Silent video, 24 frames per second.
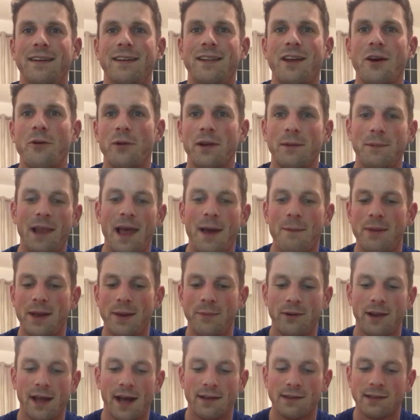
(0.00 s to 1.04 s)
You don't want to let
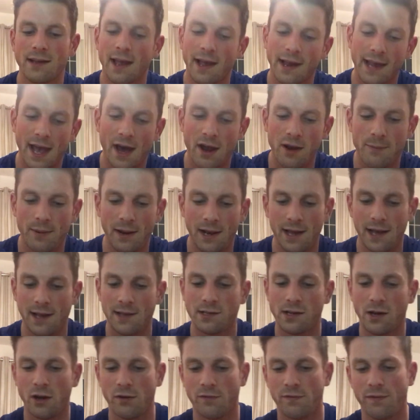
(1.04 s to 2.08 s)
people down. So yeah, accountability
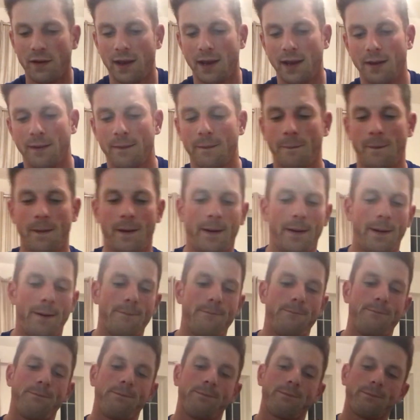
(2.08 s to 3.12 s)
is a good thing
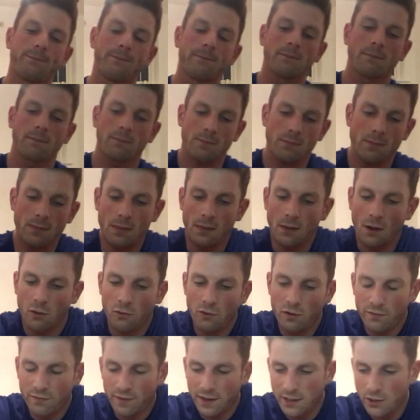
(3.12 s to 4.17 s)

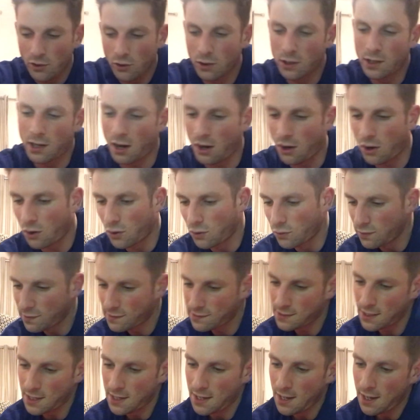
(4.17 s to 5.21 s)
within your
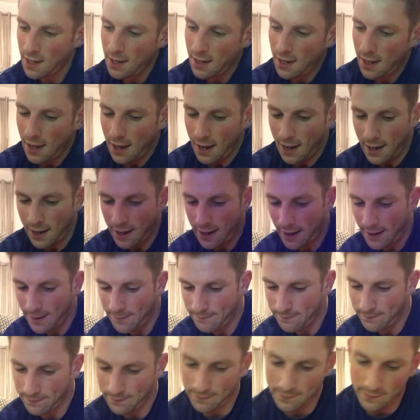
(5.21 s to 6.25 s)
goals.
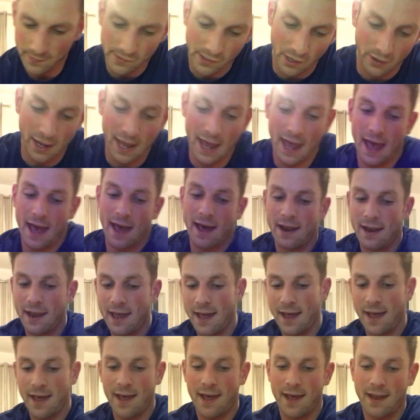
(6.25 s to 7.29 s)
So yeah, and
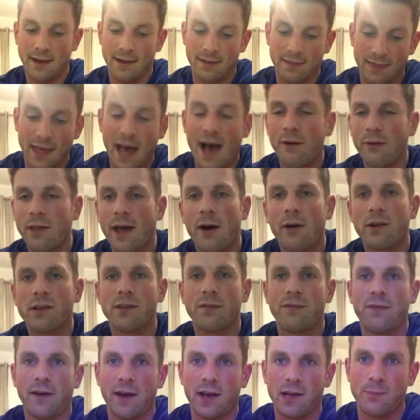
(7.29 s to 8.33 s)
then that was
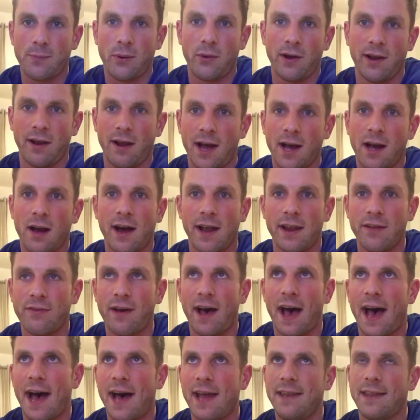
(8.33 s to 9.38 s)
the first point I kind of
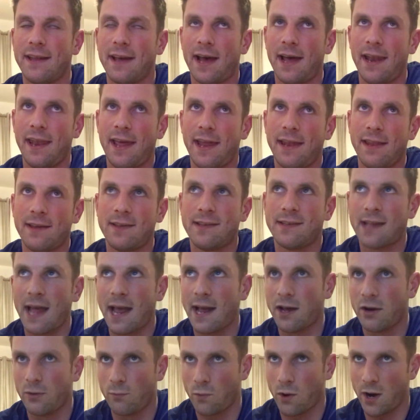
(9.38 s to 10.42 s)
had, and then the
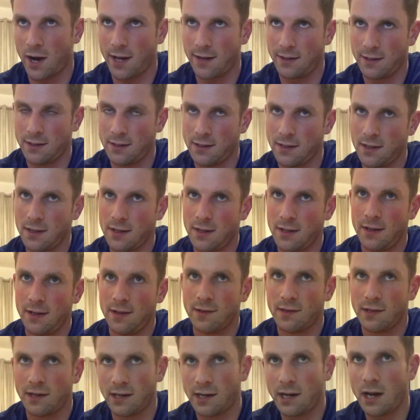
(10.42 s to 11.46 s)
second one,
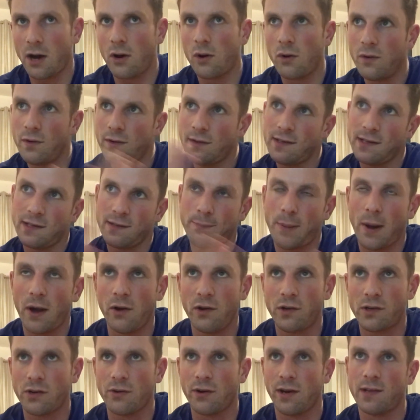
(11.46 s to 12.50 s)
so the goals is
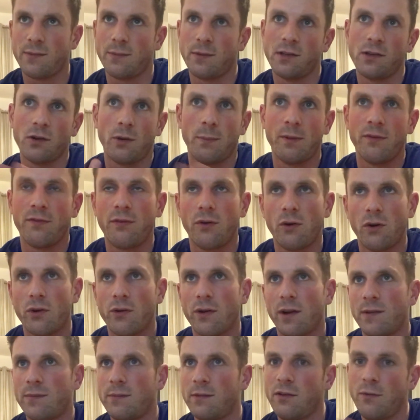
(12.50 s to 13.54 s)
post-Christmas or before
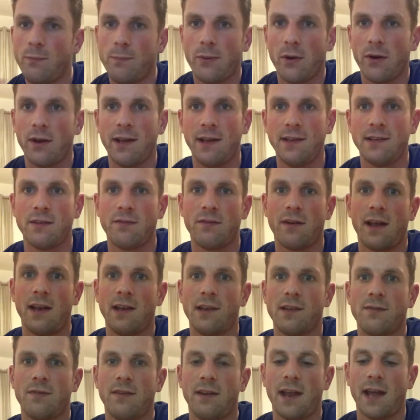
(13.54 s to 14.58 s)
Christmas. You book these
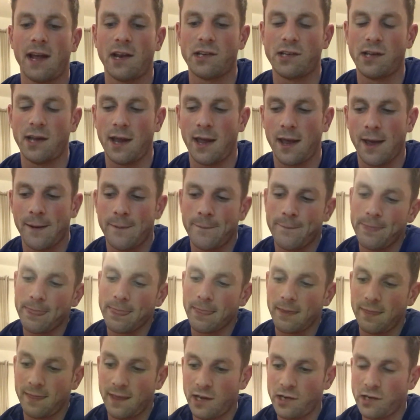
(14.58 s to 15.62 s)
events for
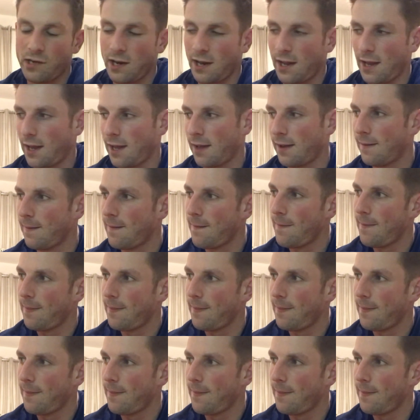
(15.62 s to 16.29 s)
this year.